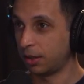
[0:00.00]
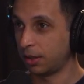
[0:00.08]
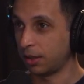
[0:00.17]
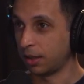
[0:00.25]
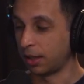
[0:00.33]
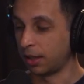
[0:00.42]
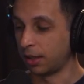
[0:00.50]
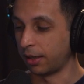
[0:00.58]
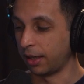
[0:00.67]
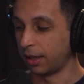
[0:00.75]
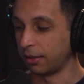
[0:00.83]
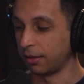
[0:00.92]
Wow.
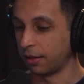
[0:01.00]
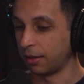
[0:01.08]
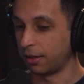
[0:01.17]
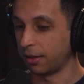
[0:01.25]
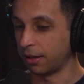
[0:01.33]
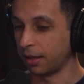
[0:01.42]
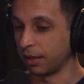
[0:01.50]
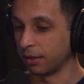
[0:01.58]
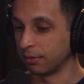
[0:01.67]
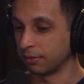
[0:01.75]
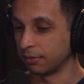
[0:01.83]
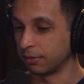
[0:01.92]
And the third thing,
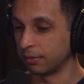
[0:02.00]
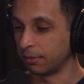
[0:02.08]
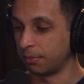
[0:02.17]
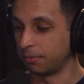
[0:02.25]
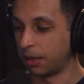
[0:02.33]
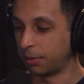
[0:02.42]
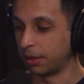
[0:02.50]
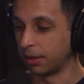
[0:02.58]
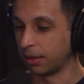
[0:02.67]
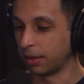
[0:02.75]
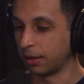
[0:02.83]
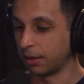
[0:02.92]
maybe
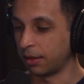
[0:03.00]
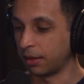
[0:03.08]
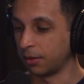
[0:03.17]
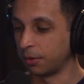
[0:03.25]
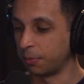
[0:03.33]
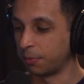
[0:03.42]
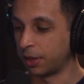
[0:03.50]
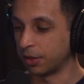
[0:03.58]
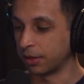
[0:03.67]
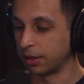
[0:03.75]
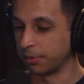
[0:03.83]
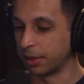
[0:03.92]
I think you
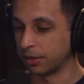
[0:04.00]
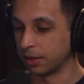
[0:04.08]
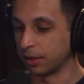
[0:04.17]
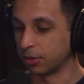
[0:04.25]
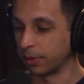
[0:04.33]
partially mentioned this,